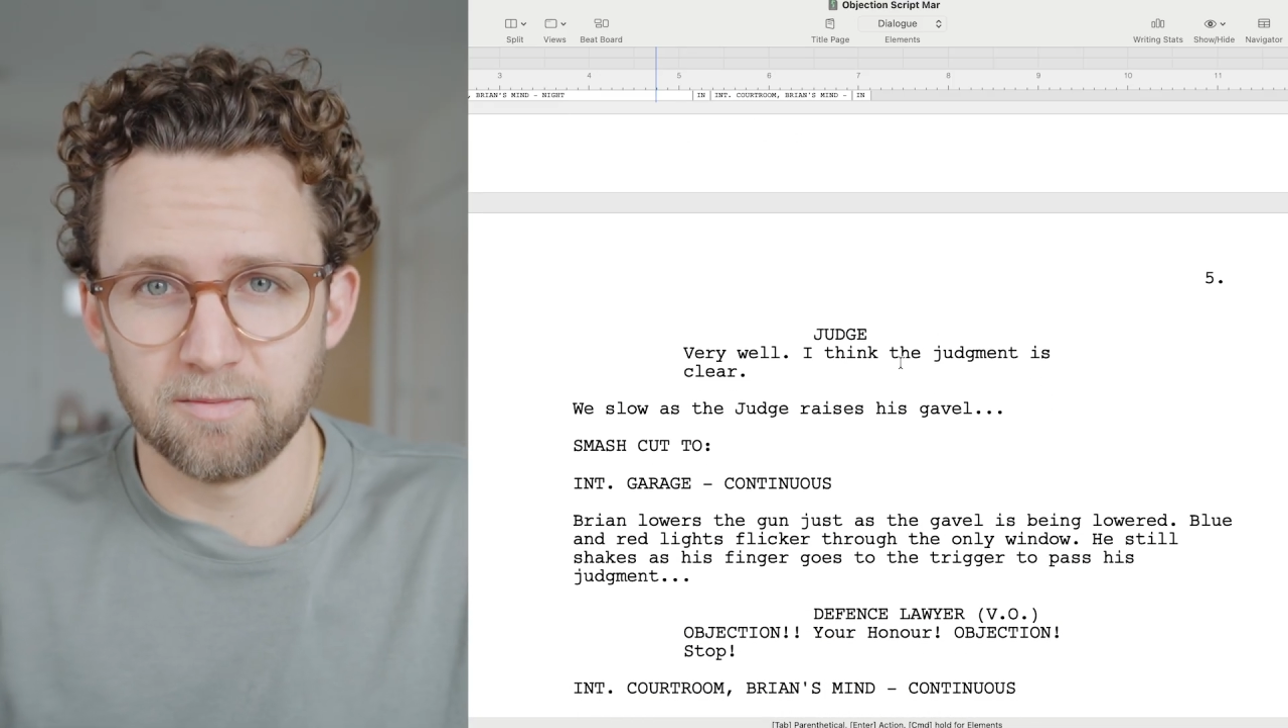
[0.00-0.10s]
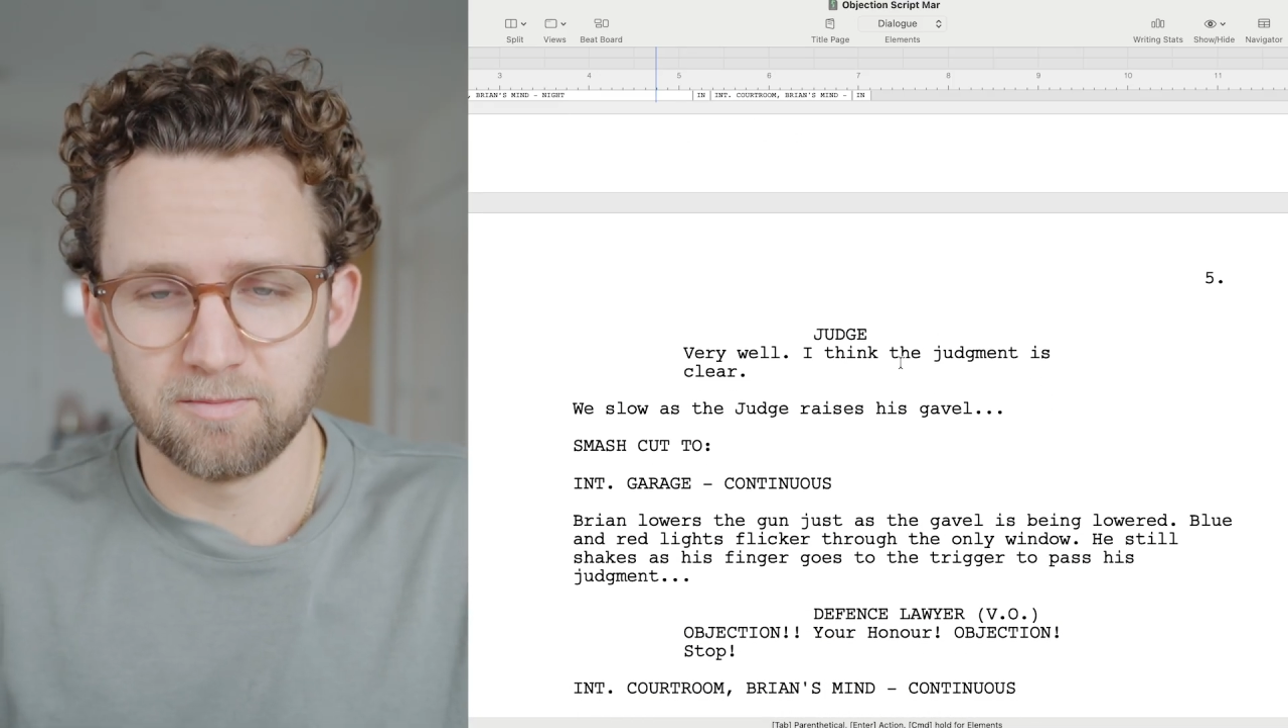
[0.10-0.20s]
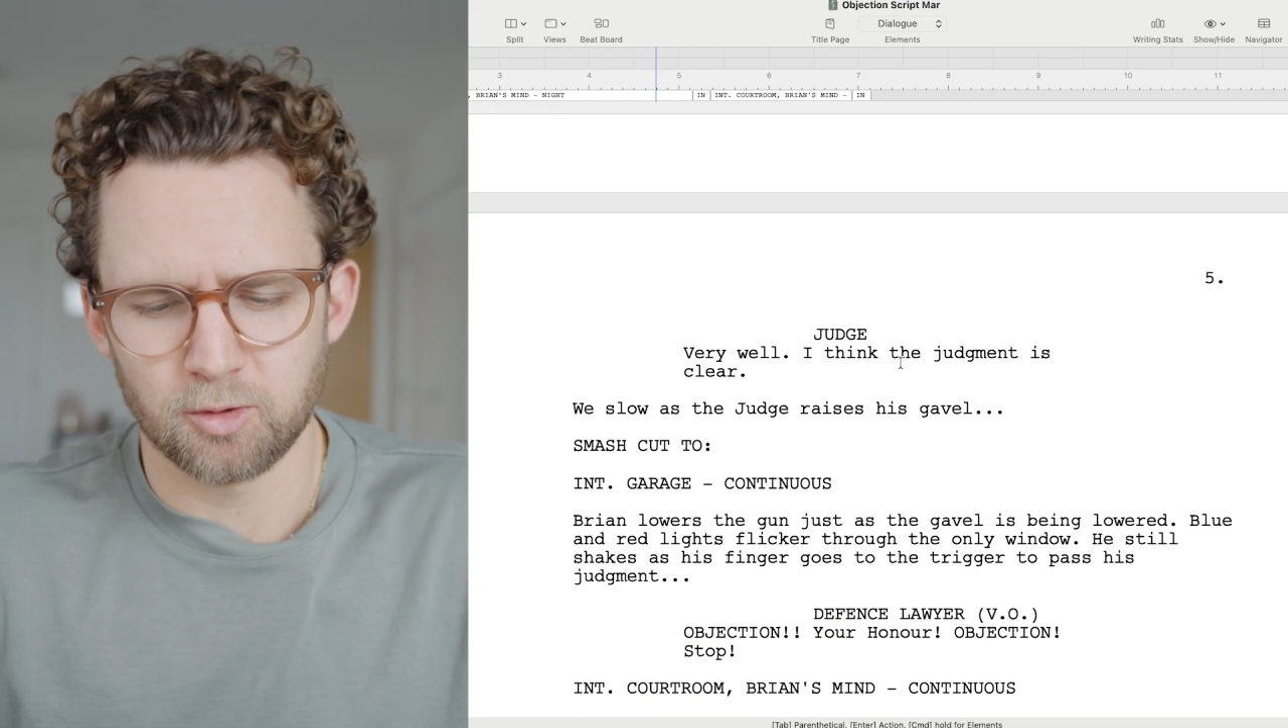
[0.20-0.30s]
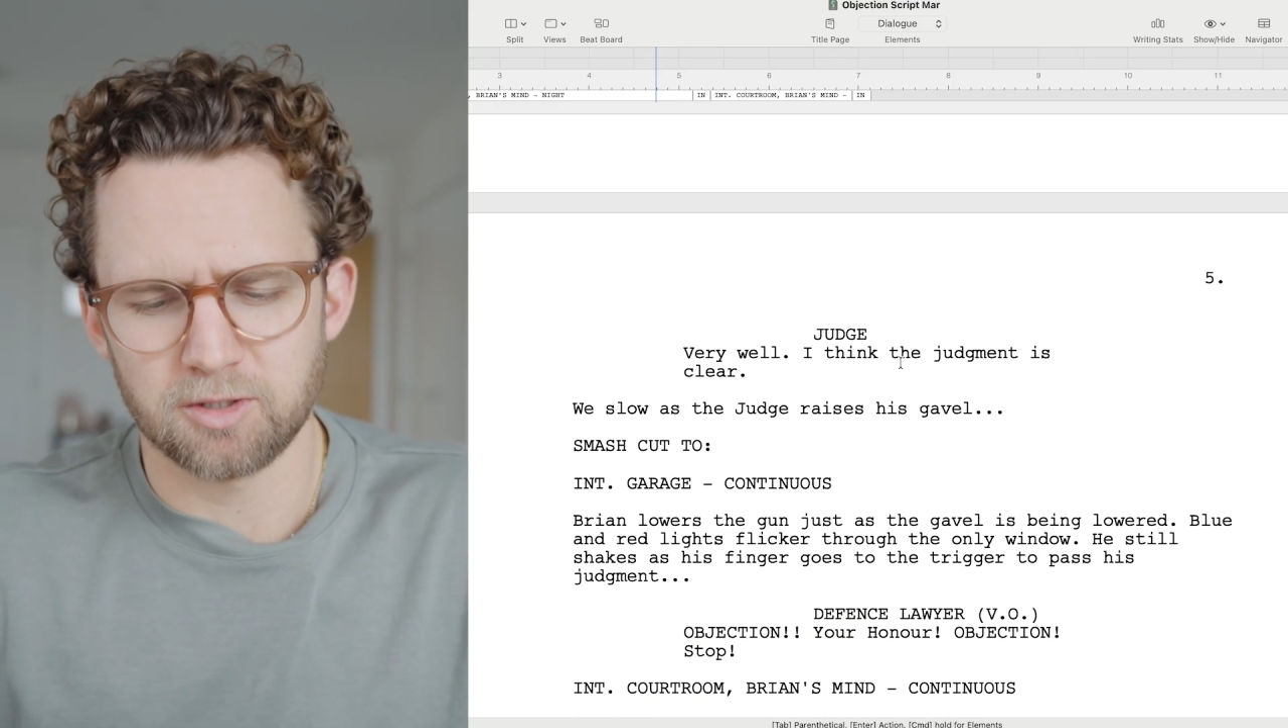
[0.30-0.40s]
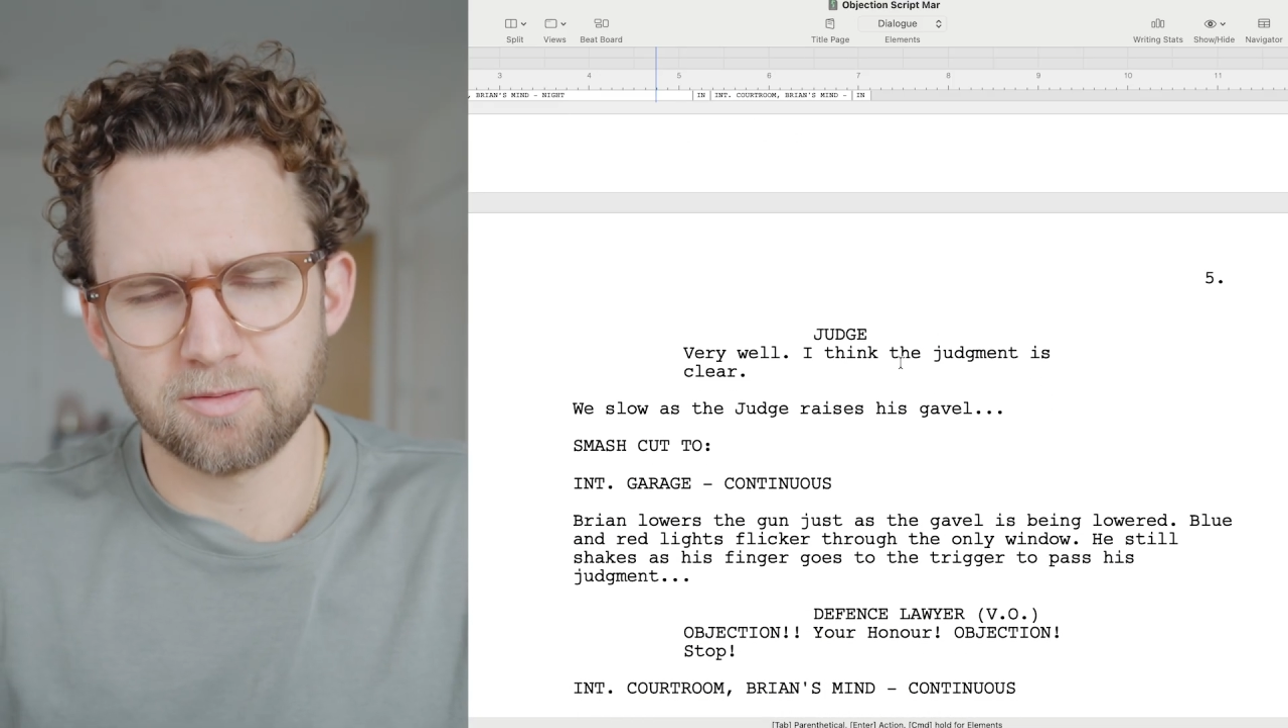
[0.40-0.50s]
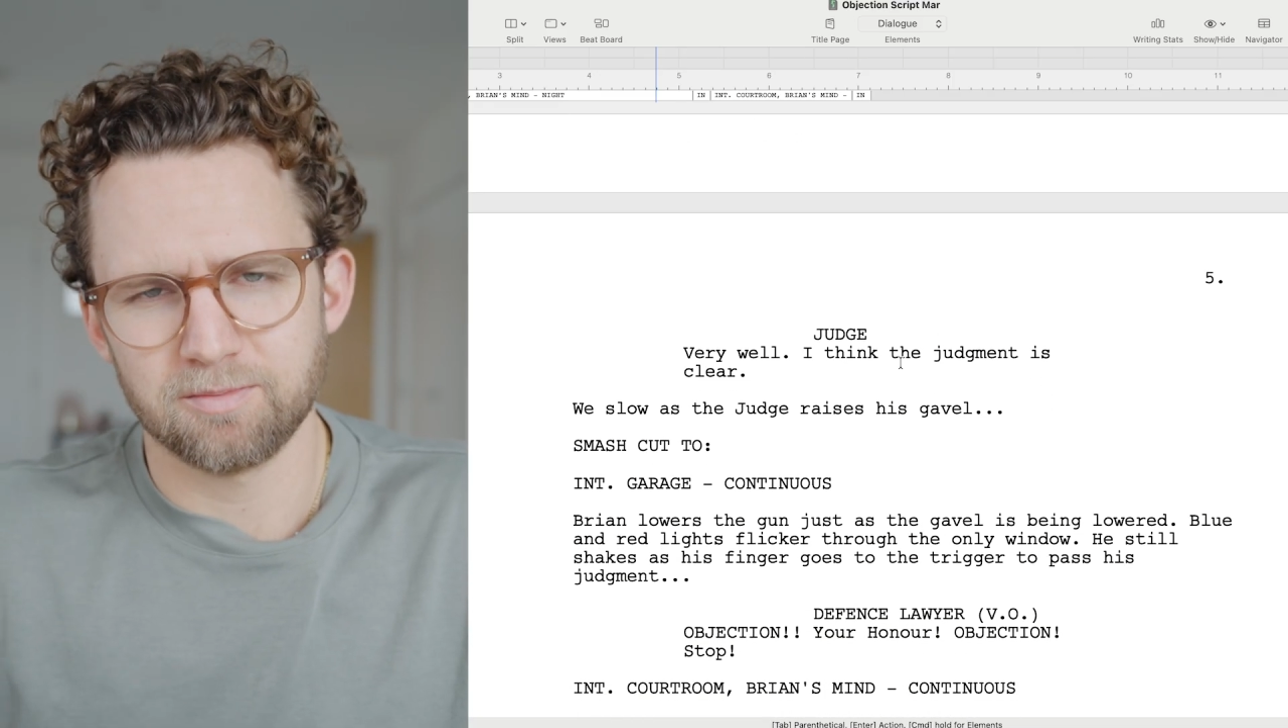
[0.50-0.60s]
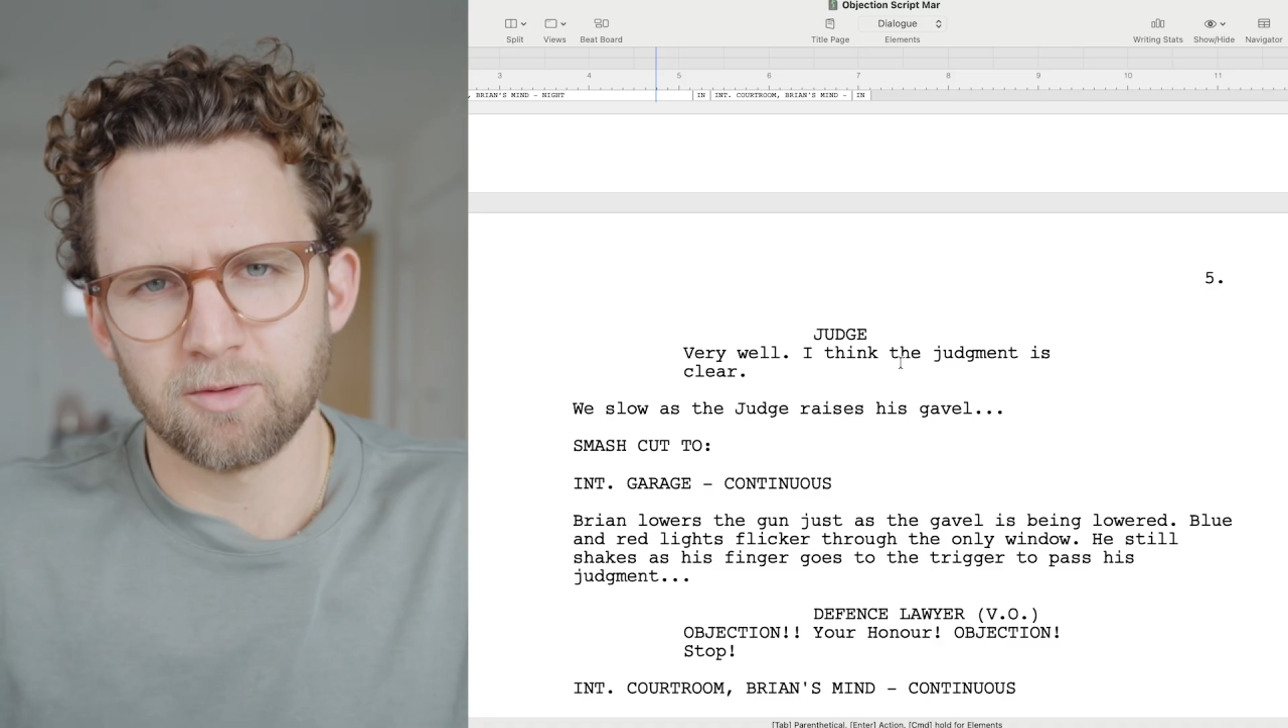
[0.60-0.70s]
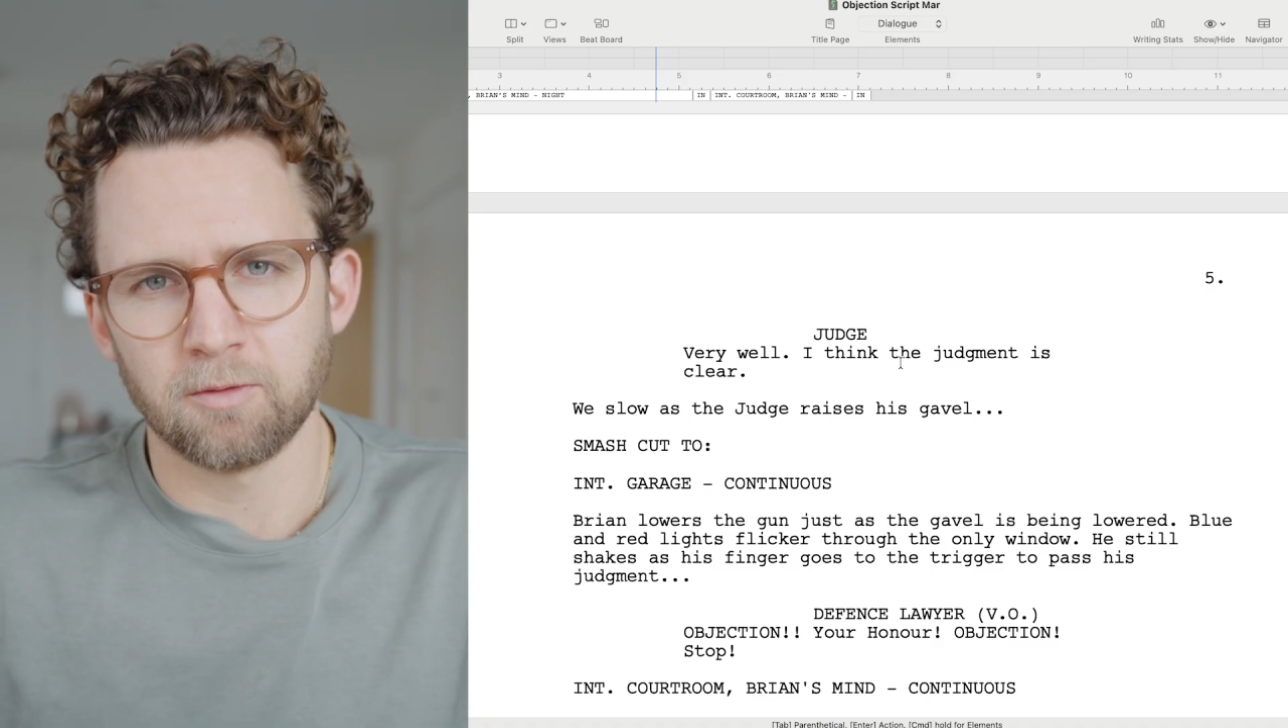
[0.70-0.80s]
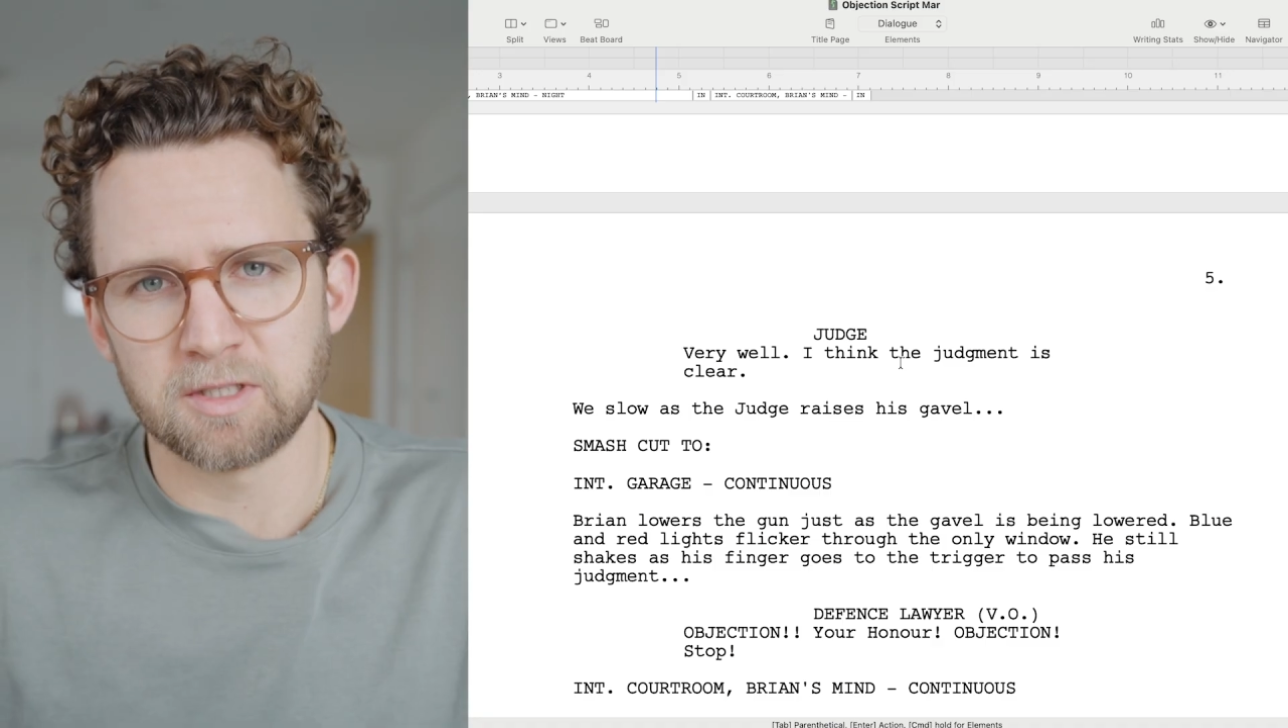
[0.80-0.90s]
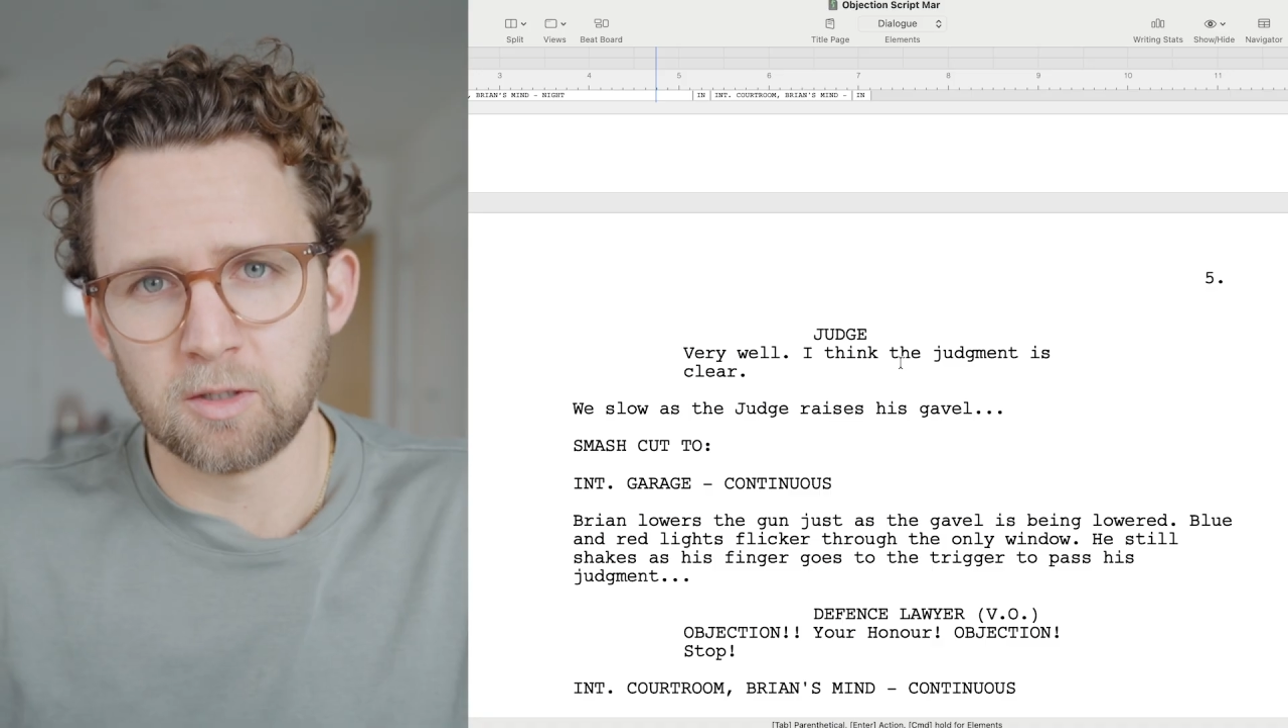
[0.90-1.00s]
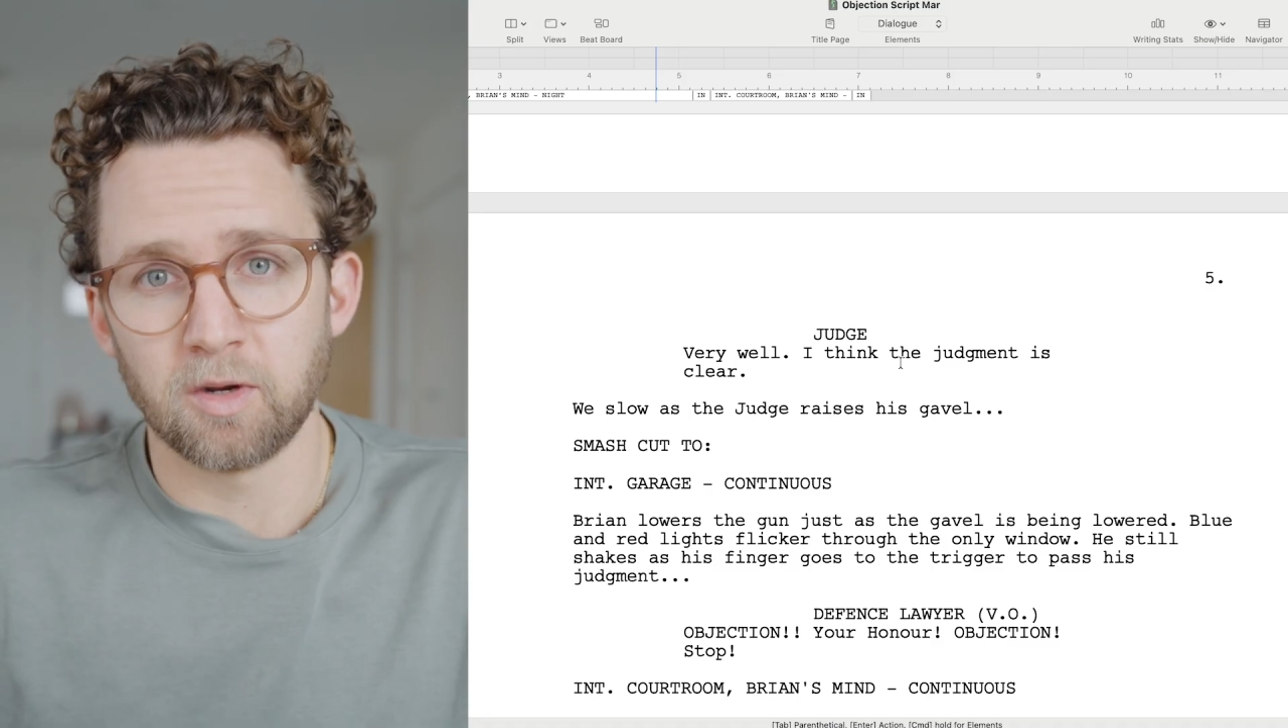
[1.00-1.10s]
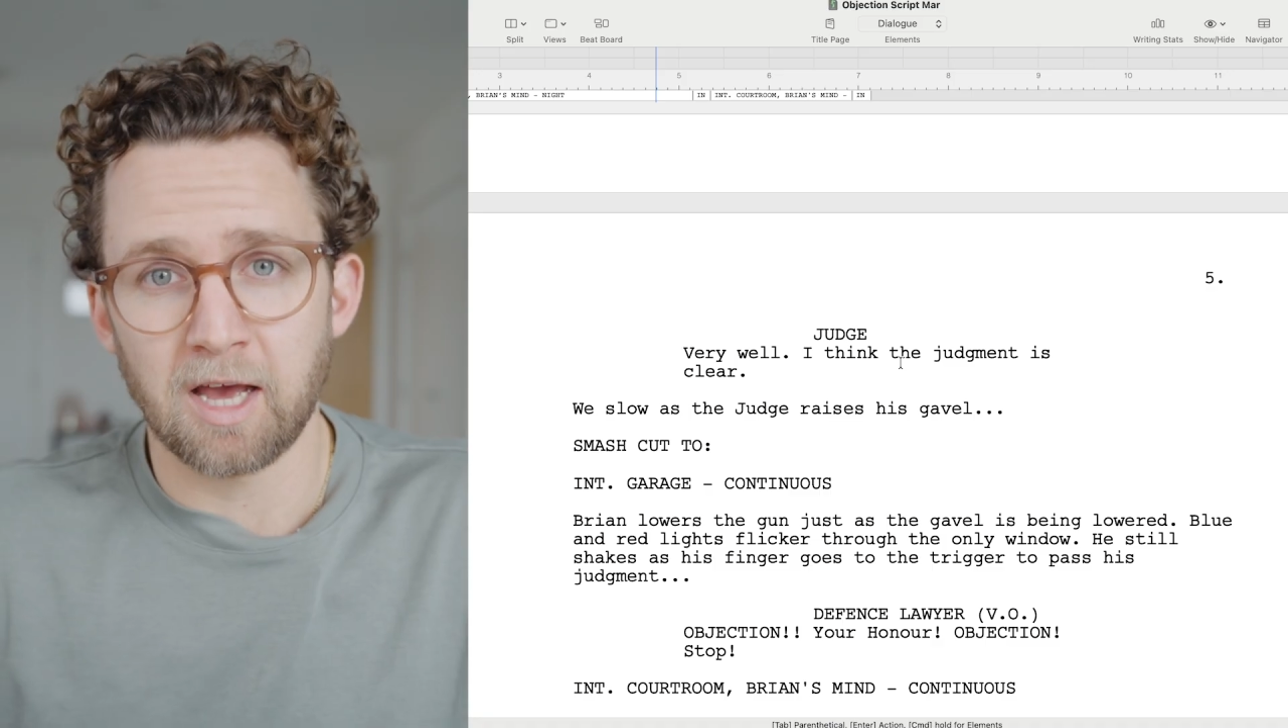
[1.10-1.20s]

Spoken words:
which obviously would